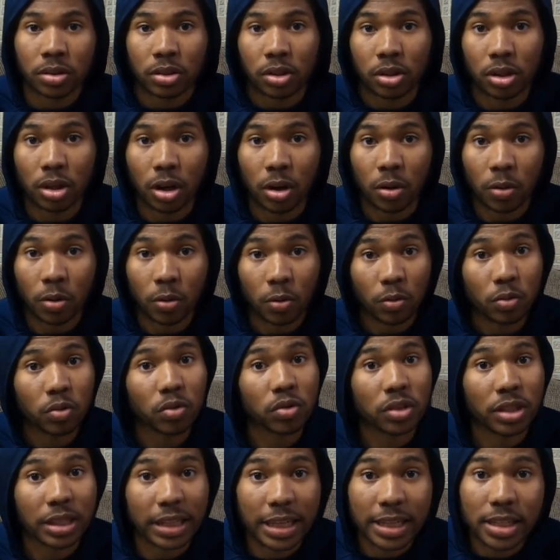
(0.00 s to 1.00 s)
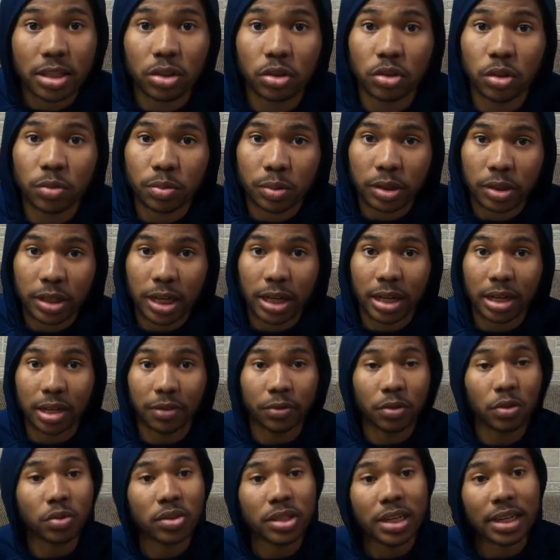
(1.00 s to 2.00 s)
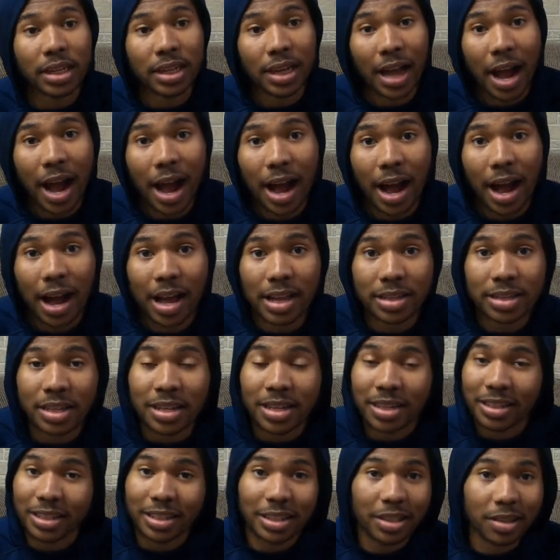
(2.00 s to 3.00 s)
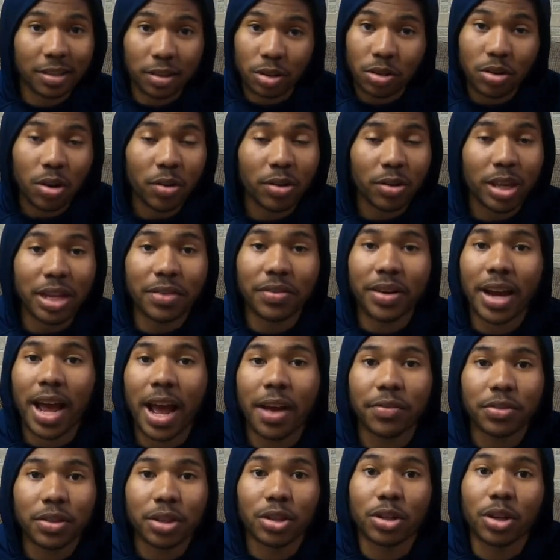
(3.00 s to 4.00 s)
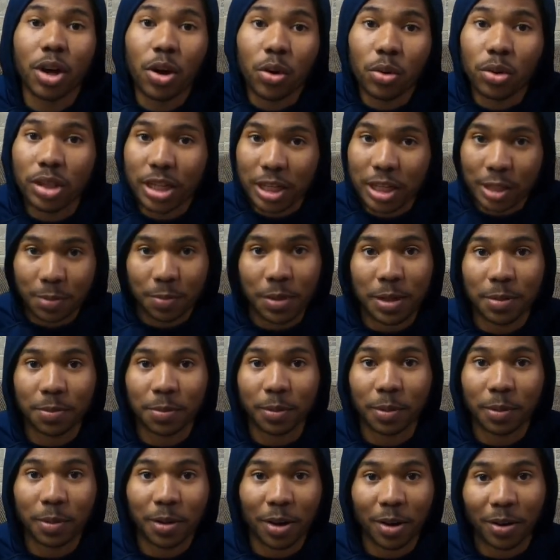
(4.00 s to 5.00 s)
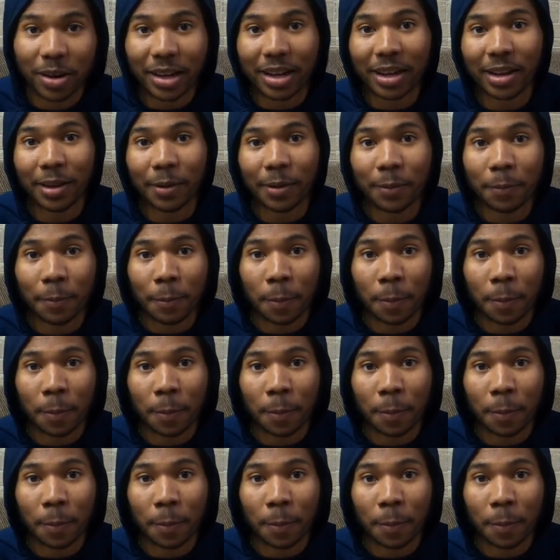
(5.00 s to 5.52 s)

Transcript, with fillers: You know, get the group together. If you see guys, you don't even have to know these people, okay?